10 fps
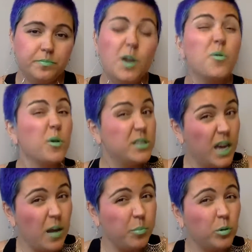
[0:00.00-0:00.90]
For
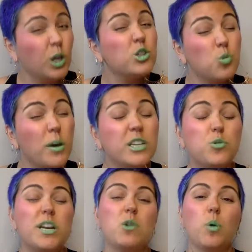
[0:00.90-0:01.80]
example, a
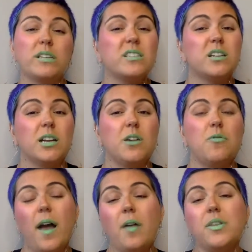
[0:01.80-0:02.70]
2021 study
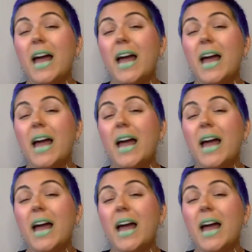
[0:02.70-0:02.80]
found that